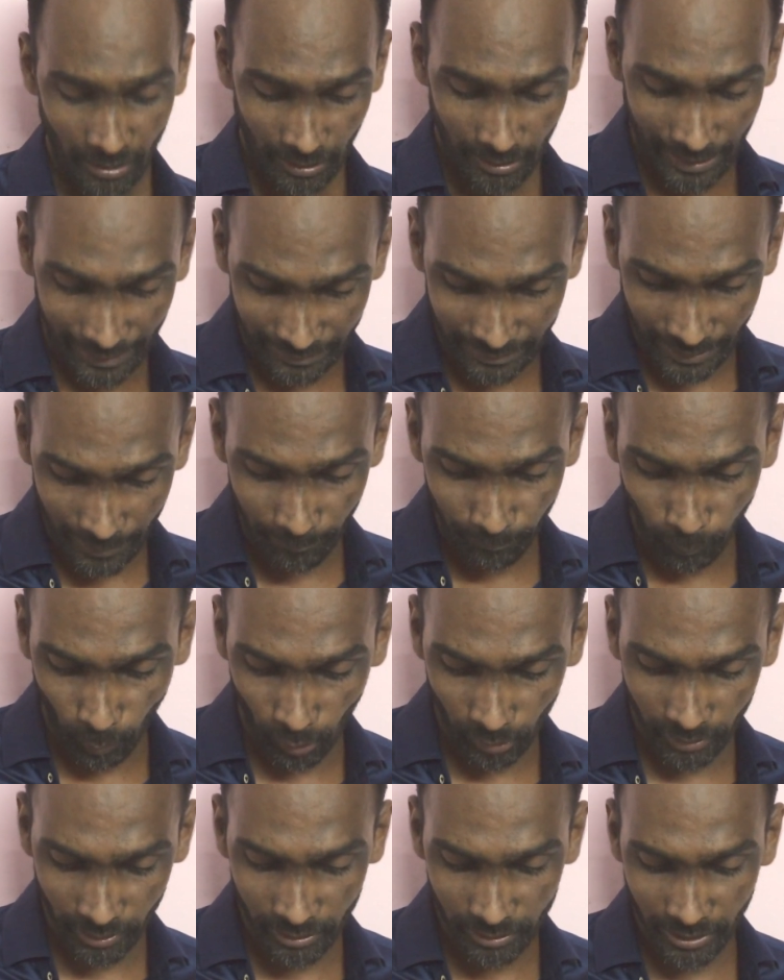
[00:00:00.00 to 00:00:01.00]
Like the
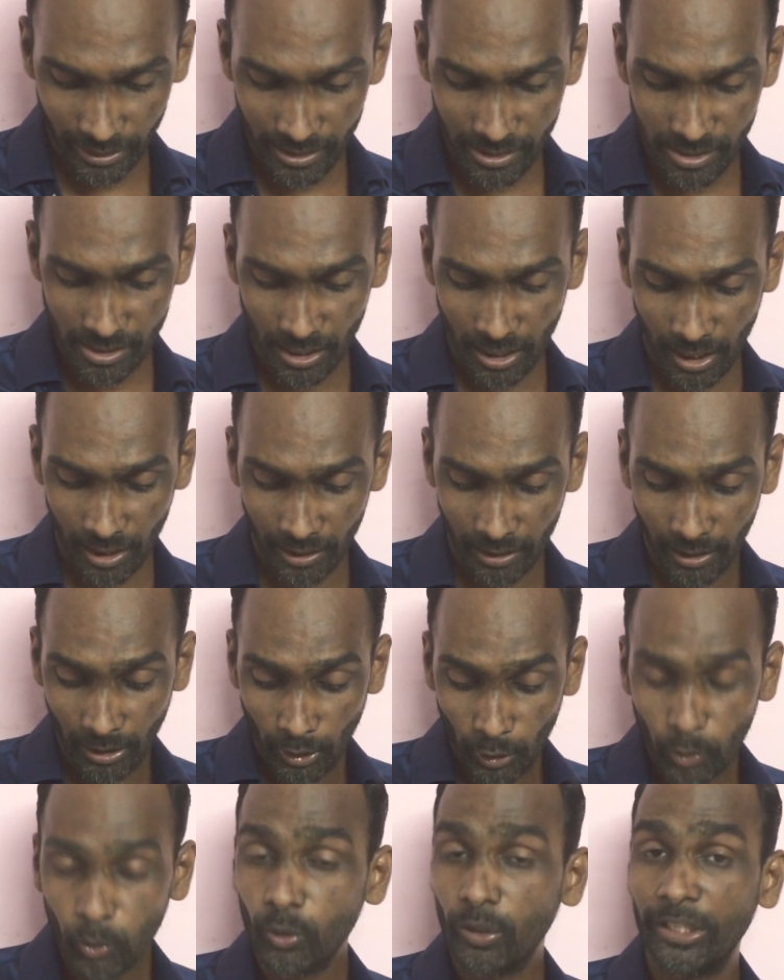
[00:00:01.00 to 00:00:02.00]
important things are
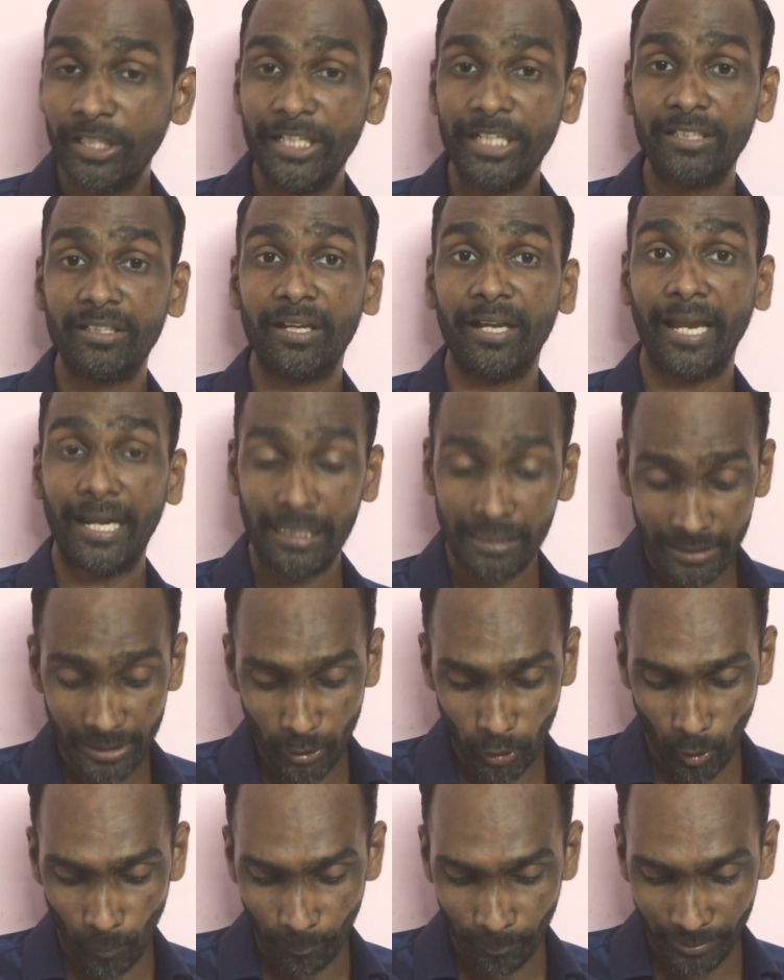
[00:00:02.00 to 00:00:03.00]
to create a
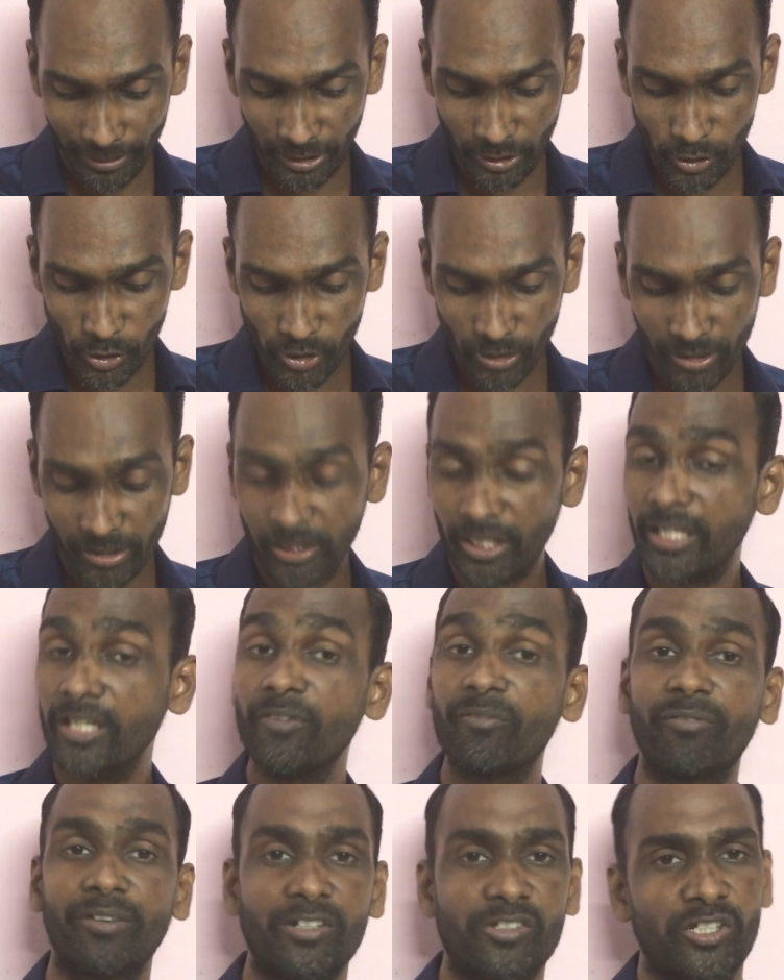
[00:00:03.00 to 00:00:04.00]
healthy competition in the
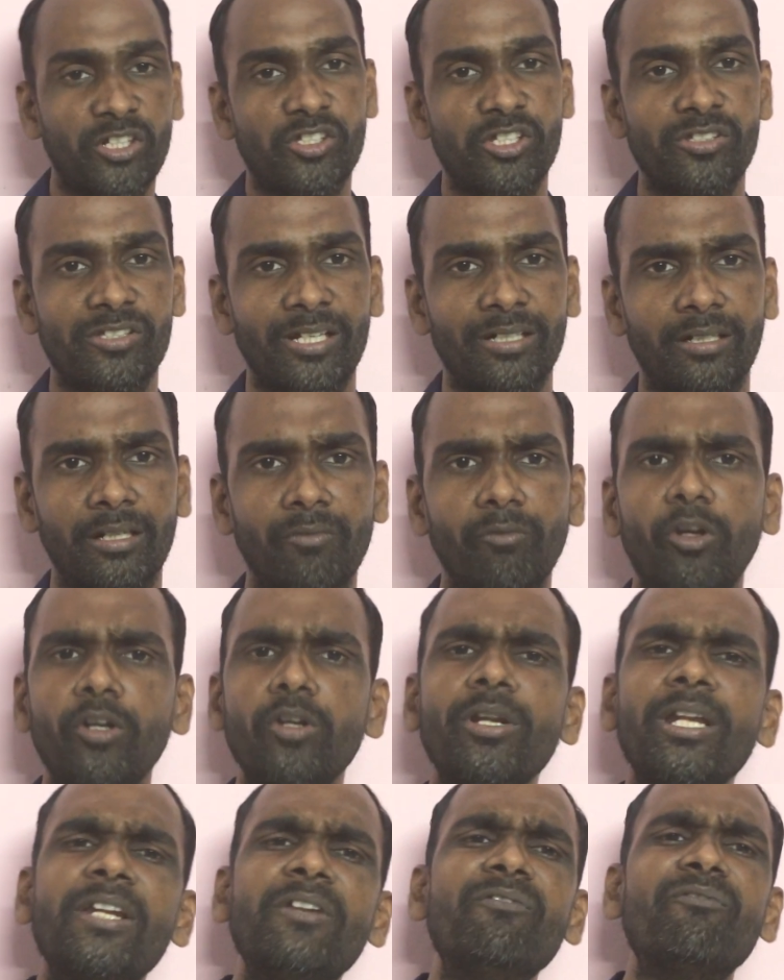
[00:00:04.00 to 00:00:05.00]
infrastructure sector.
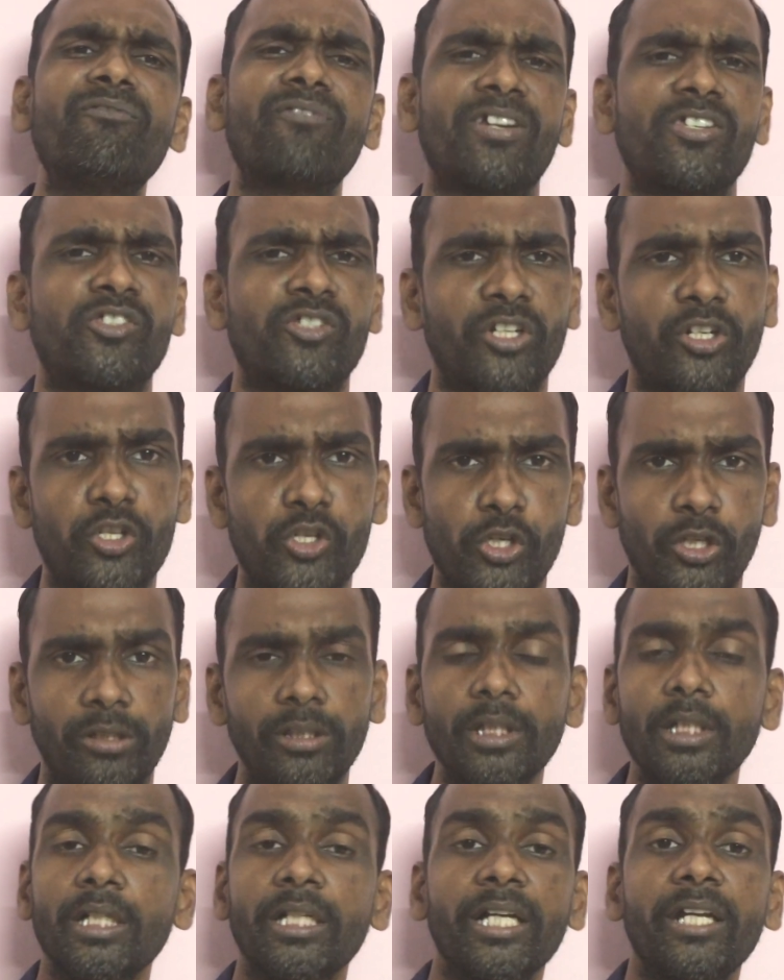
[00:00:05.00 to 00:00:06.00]
What is infrastructure?
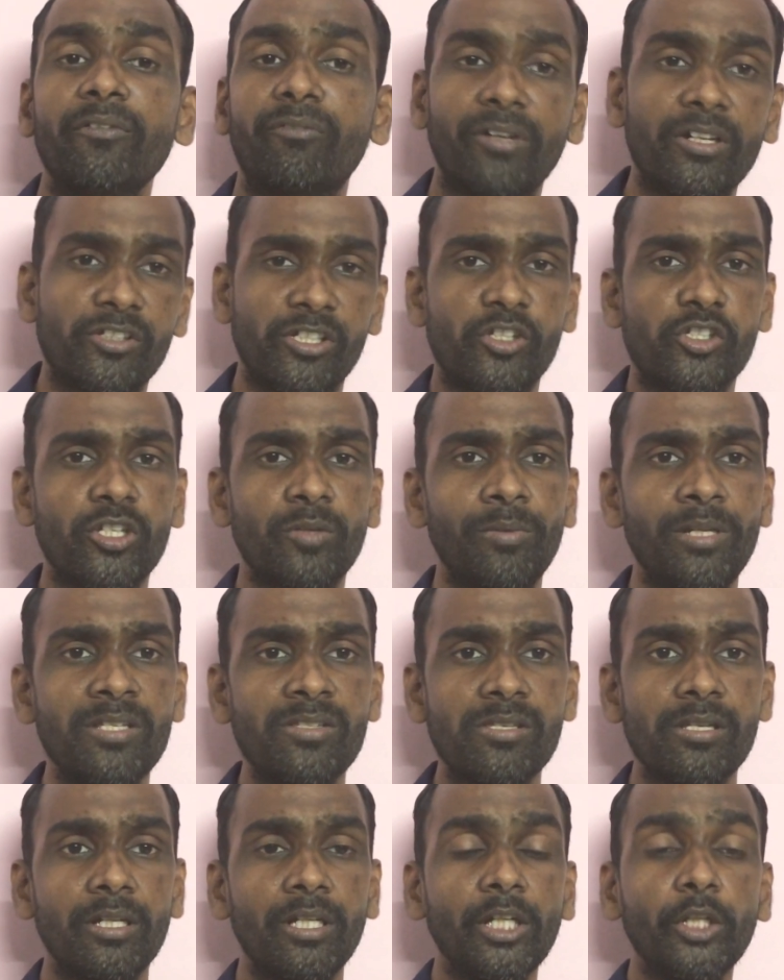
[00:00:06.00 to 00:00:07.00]
Infrastructure
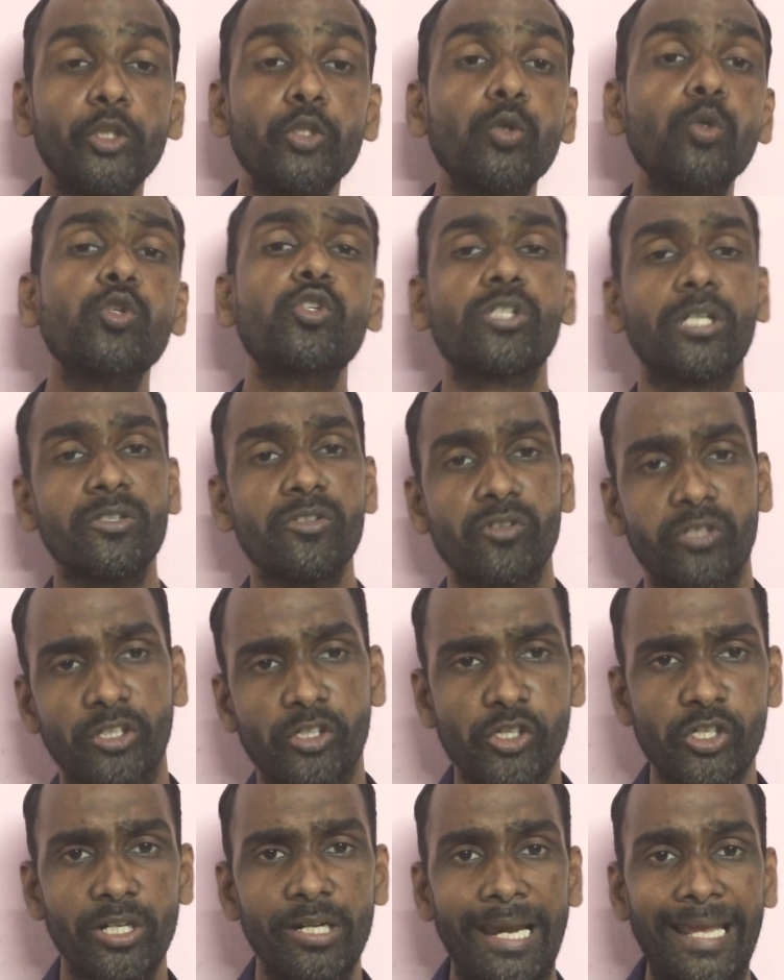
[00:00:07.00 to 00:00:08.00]
means huge
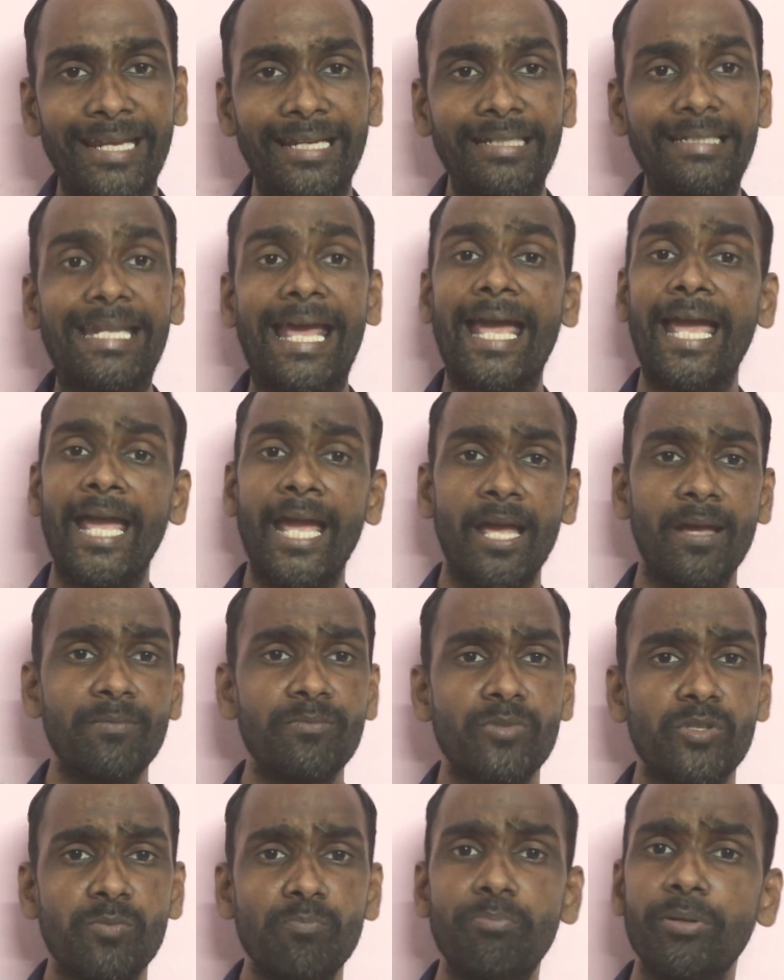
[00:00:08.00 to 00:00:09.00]
construction like
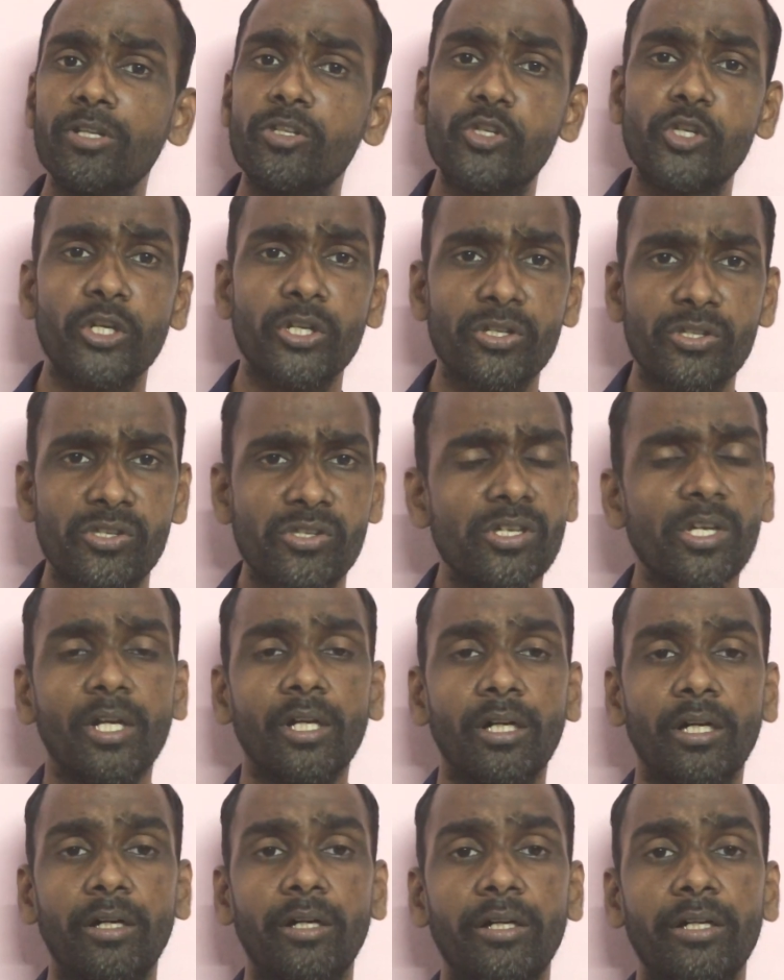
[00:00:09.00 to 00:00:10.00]
dams, bridges,
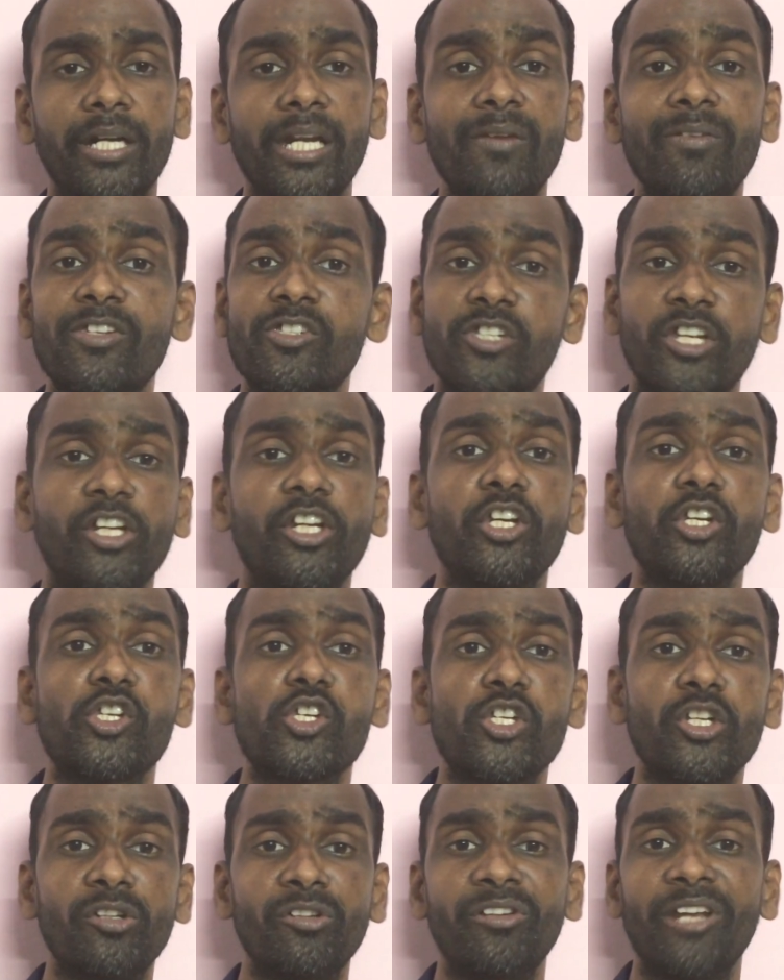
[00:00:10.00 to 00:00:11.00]
railway
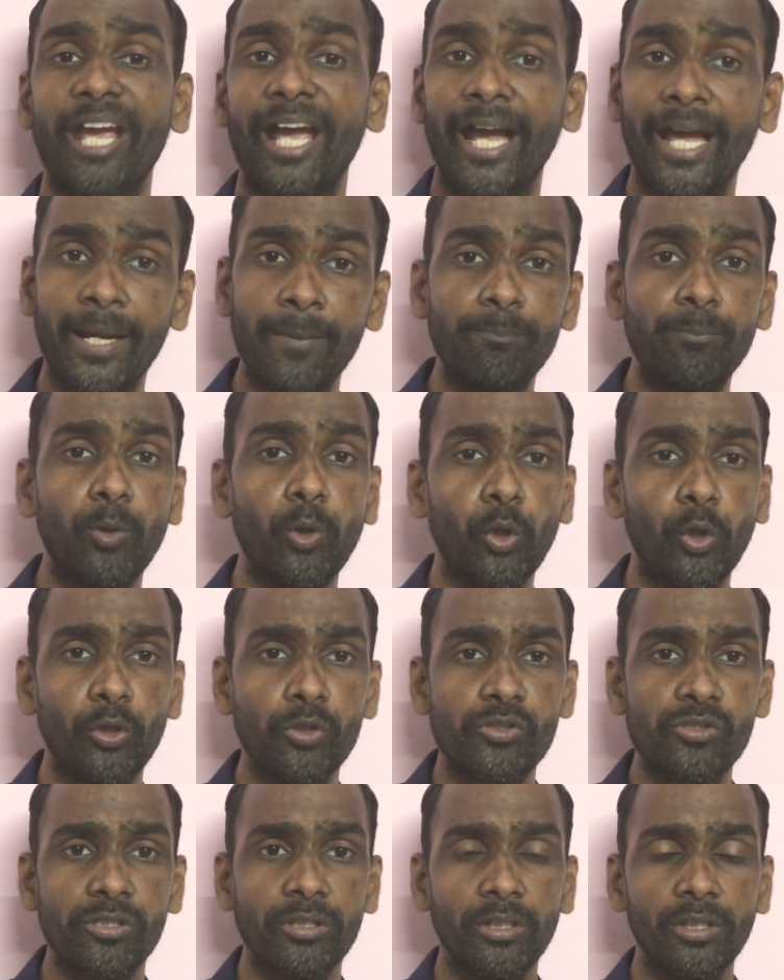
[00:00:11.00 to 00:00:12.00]
station,
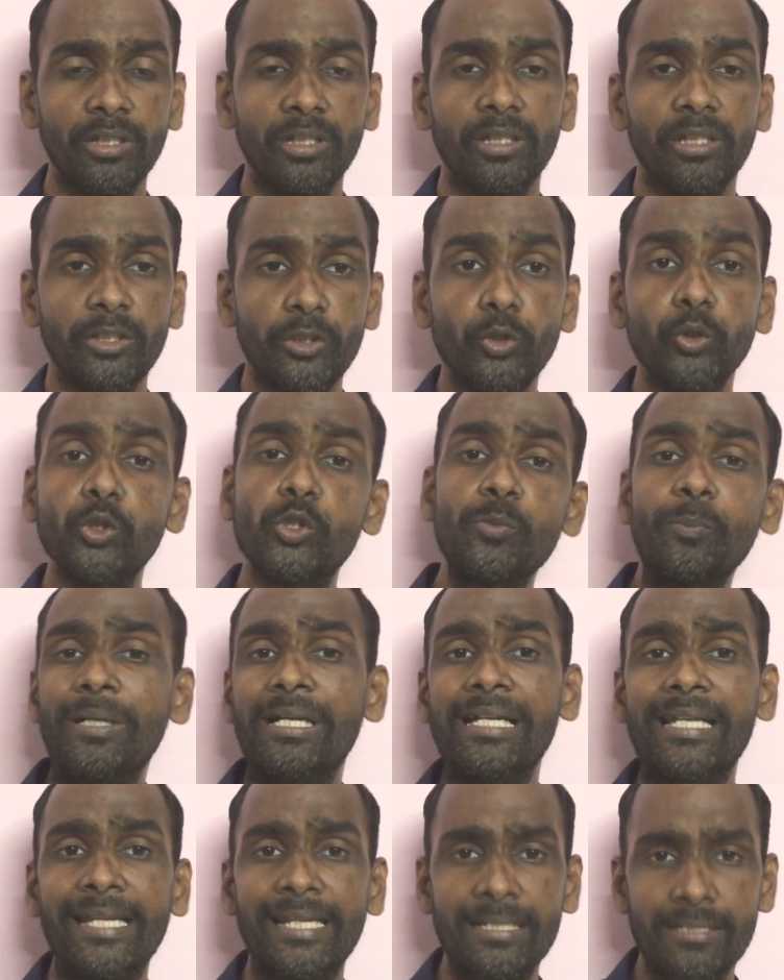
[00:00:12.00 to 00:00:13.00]
airports, huge
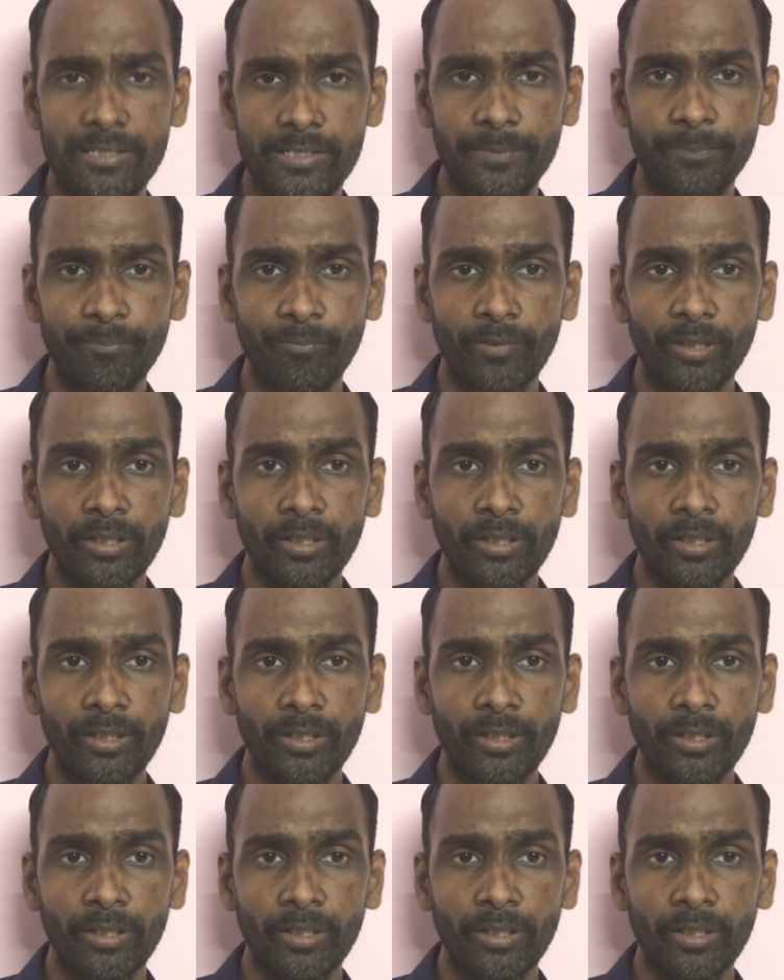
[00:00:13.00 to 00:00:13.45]
buildings.